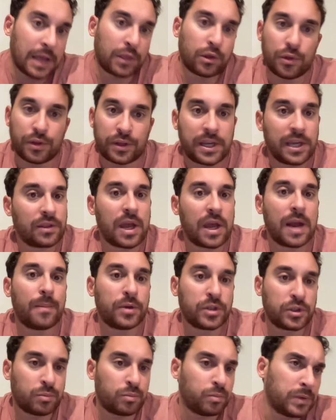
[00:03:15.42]
I thought the
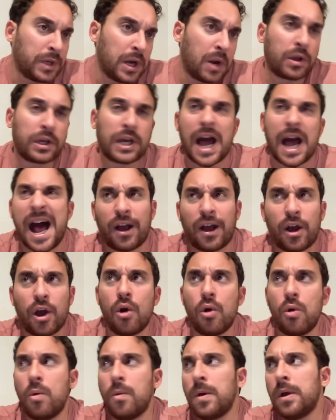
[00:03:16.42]
kid line was,
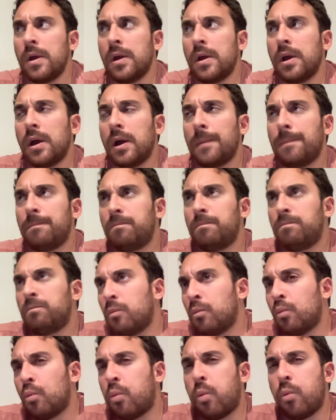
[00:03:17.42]
Kako,
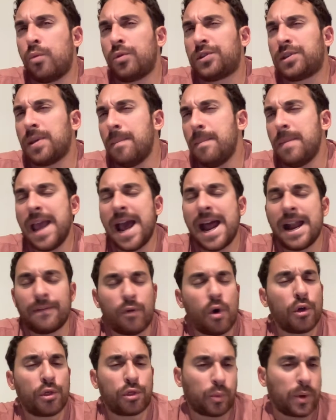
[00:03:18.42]
to
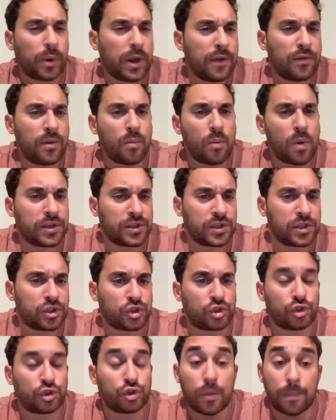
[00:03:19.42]
me, out of all three of them,
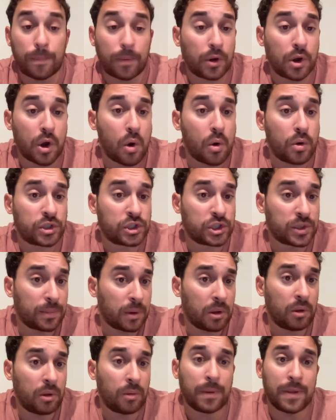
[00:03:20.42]
wasn't super
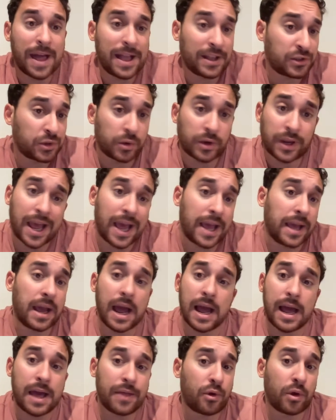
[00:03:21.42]
noticeable, but that's
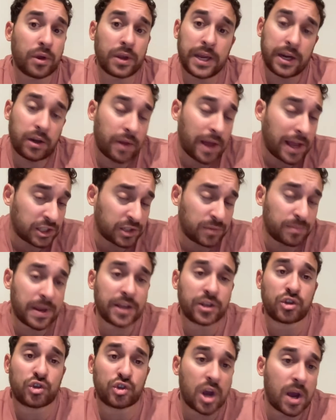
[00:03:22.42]
okay. I thought Hedl
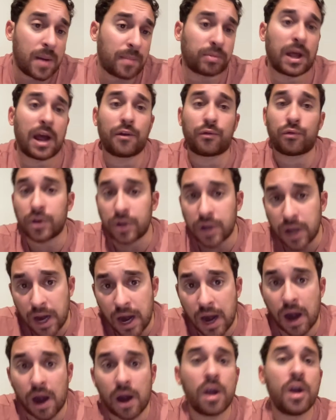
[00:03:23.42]
had some nice jump.
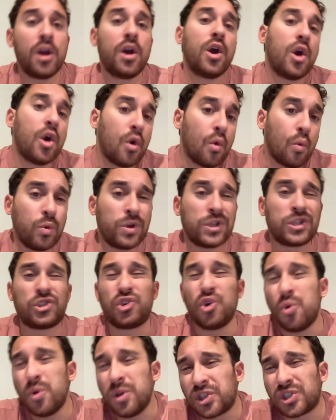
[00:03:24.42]
Lafreniere
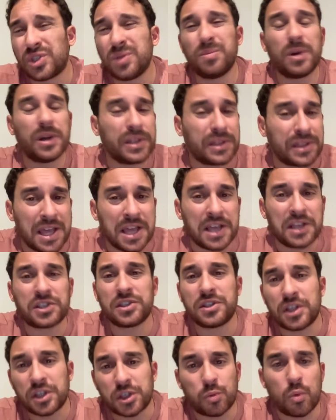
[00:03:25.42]
was doing some
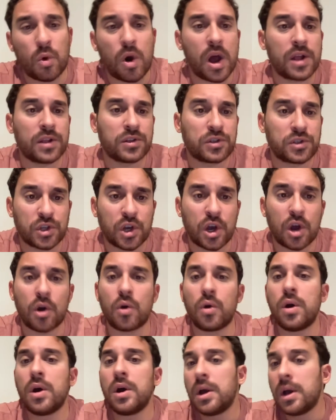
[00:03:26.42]
good things in this one.
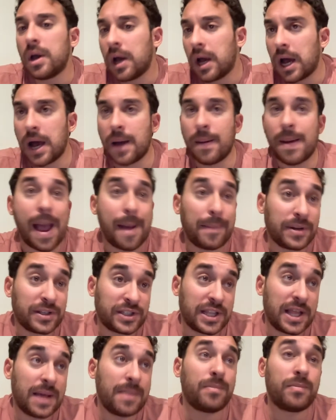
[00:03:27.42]
So,
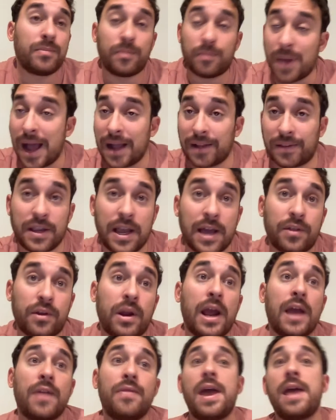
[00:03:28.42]
happy to see them
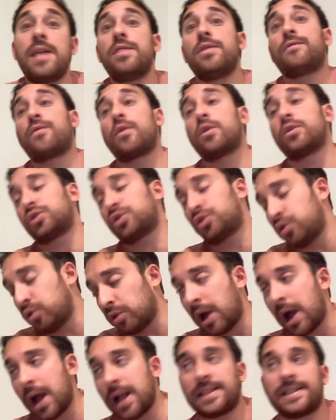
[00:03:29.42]
back together. And then the
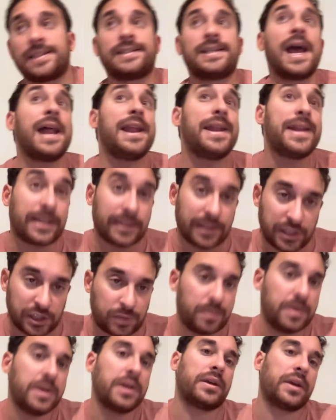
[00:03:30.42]
first two lines,
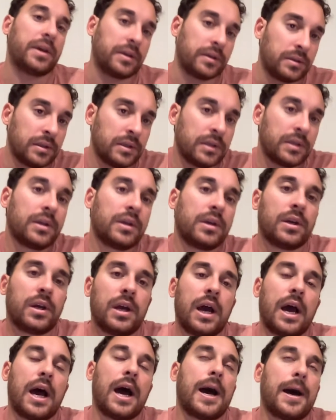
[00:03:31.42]
technically speaking,
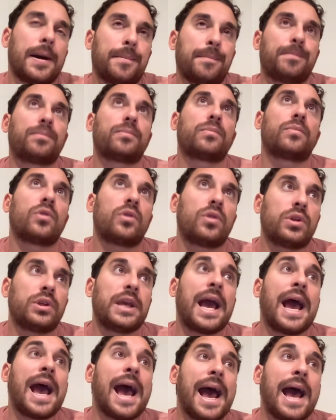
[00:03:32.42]

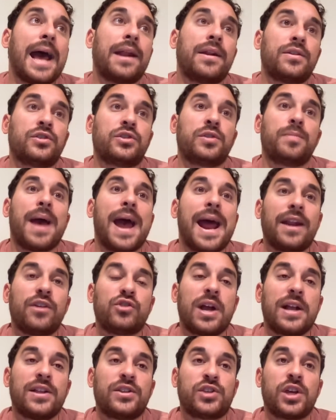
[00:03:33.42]
you had
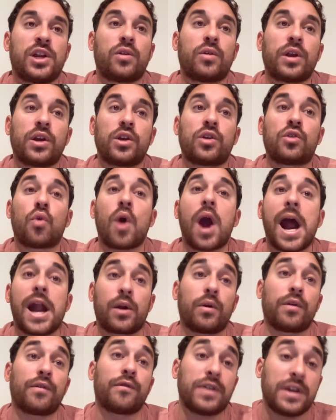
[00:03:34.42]
Zibanejad centering
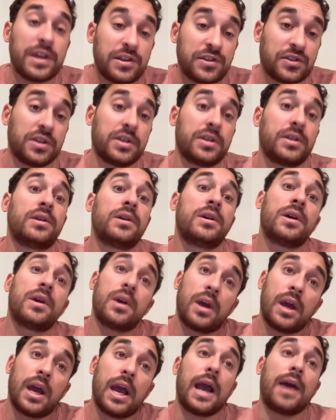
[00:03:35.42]
Kreider and
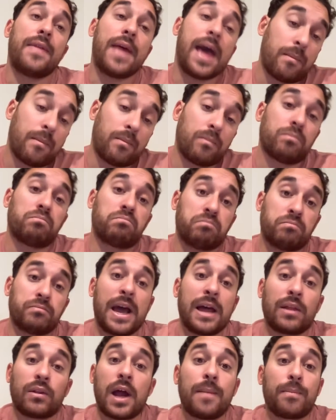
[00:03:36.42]
Vizi, and
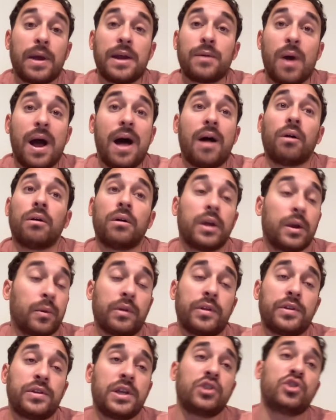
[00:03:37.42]
that line played
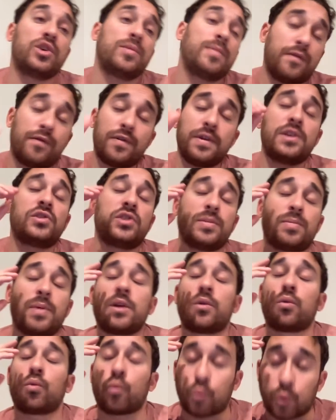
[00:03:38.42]
well. It really did. Jimmy
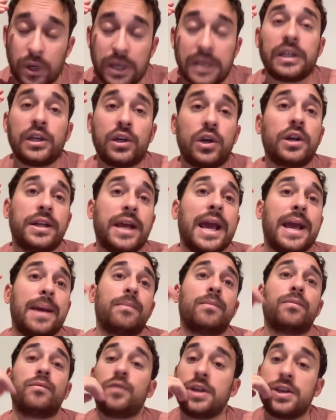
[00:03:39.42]
Vesey played a really
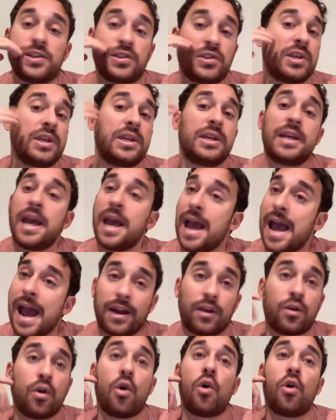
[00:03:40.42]
good game.
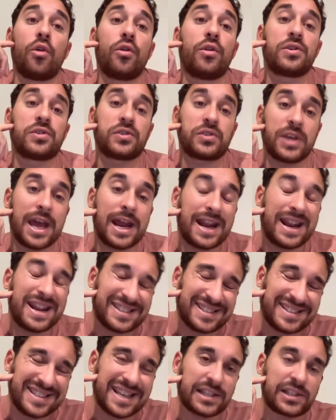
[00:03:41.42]
Vesey had a goal and
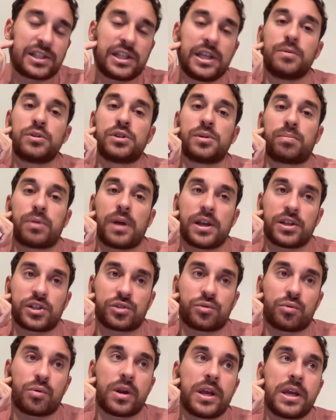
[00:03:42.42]
an assist. He was a
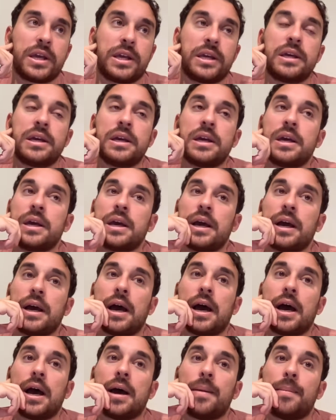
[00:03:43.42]
+3.
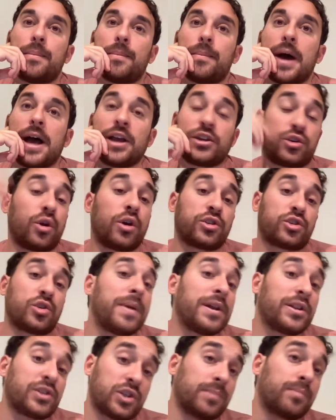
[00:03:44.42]
I
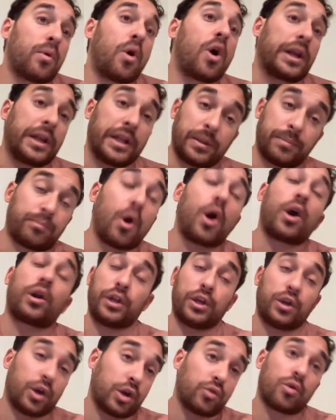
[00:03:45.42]
should also mention Barkley
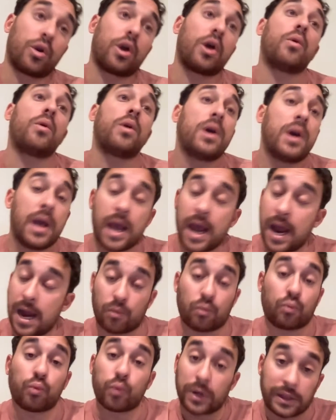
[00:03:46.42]
Goodrow
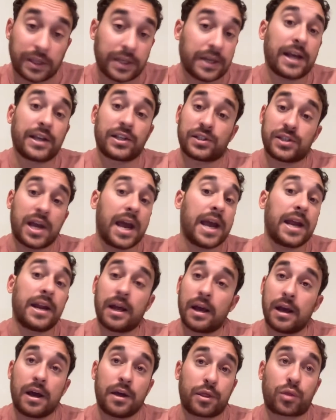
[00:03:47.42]
had a really
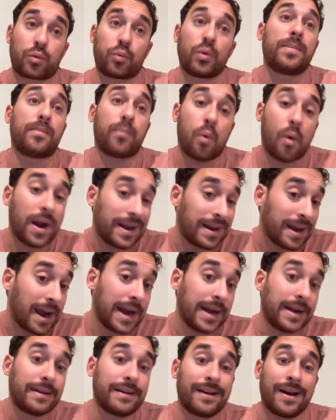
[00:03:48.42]
nice night, a
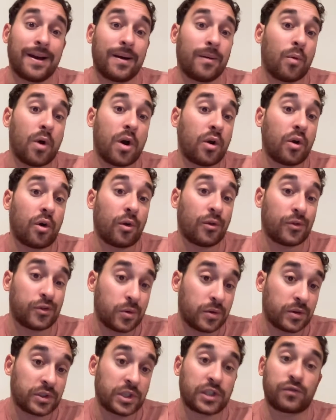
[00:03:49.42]
3-point night, 1
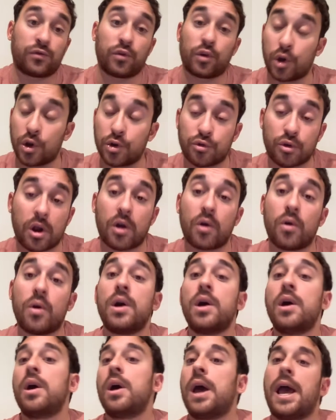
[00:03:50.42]
goal, 2 assists for
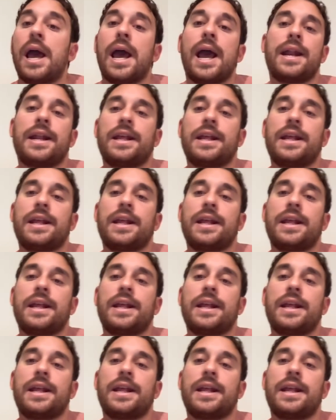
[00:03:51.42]
Goodrow.